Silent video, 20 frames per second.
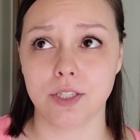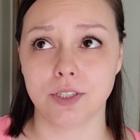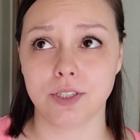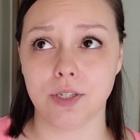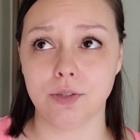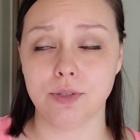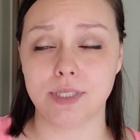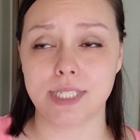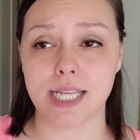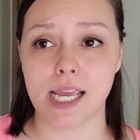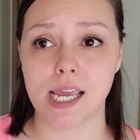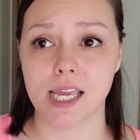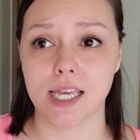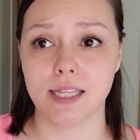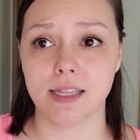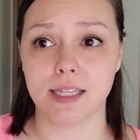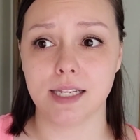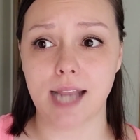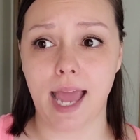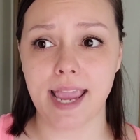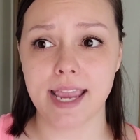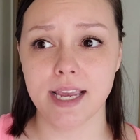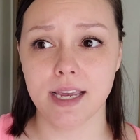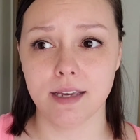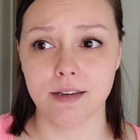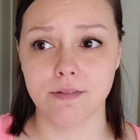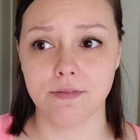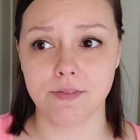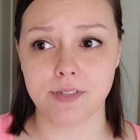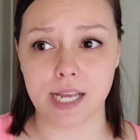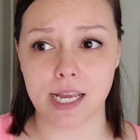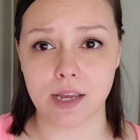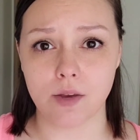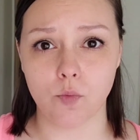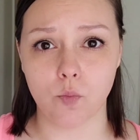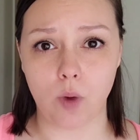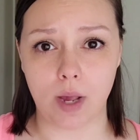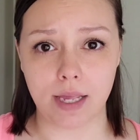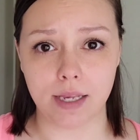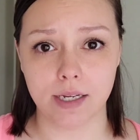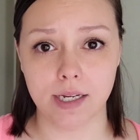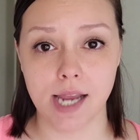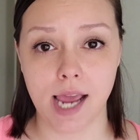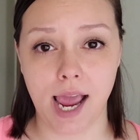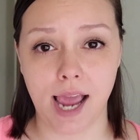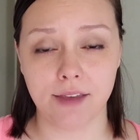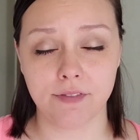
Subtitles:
So the night of day 1,